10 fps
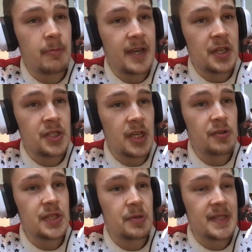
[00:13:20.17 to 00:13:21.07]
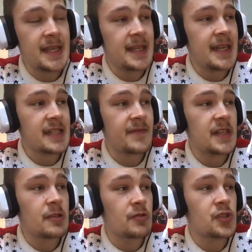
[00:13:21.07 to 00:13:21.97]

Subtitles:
you will get a shout out in the next video.